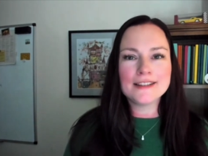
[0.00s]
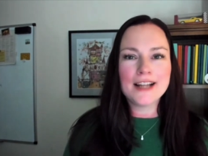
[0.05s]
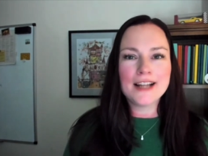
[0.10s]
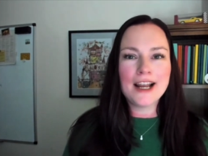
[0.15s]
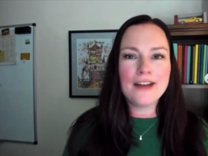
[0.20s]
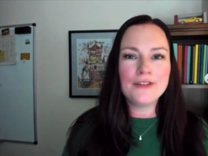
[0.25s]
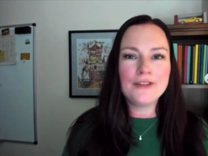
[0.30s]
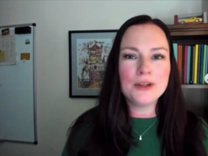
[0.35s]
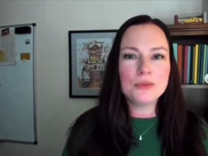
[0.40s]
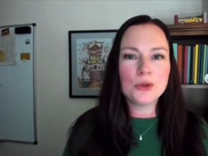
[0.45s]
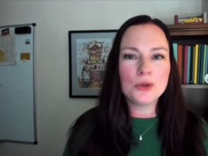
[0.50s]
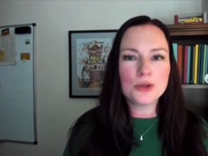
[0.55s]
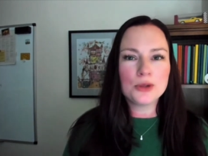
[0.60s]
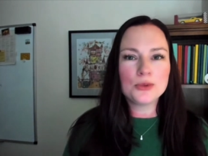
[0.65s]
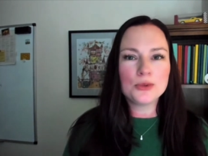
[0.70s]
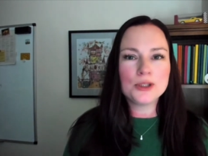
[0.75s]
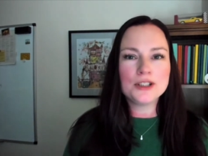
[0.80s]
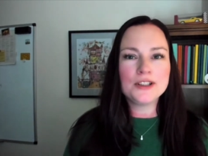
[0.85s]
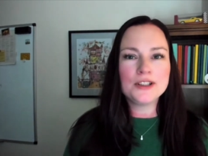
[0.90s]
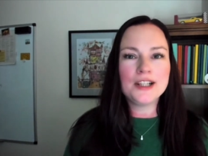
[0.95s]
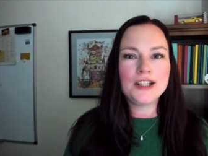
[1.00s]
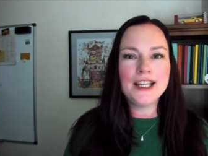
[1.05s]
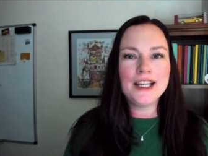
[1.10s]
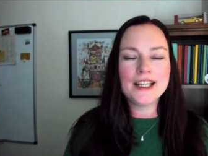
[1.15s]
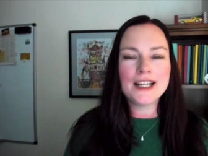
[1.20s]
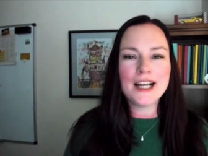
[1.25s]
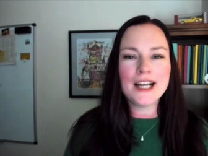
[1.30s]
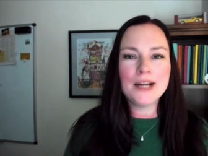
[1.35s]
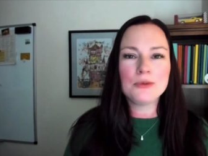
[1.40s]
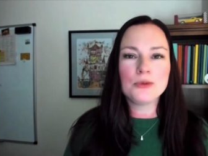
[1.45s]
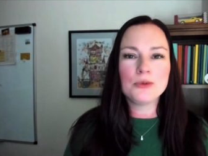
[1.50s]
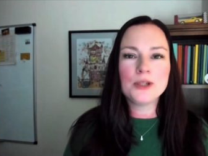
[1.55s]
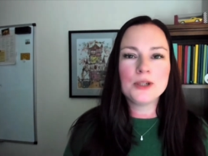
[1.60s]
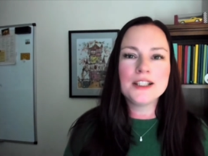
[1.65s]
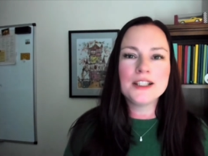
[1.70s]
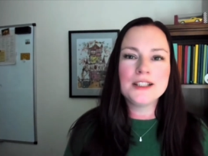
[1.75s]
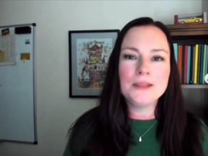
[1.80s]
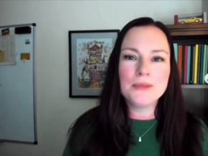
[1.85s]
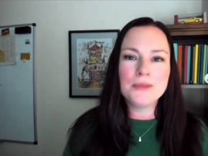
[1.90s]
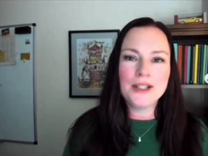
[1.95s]
having more than one client, I
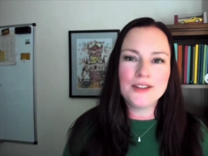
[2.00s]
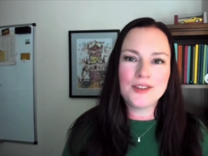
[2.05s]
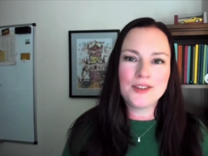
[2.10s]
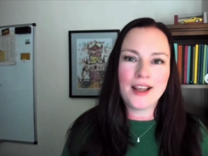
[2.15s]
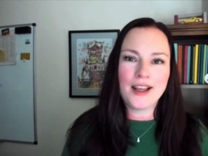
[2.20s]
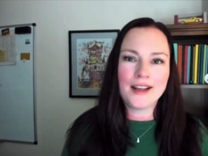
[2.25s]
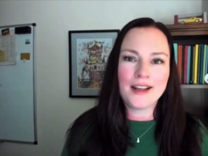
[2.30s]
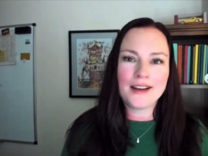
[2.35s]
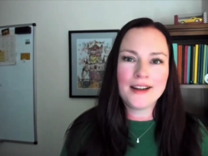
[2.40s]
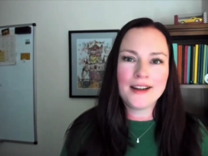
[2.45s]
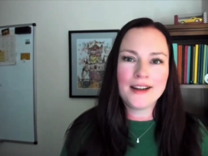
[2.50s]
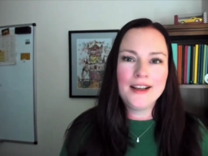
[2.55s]
really missed it.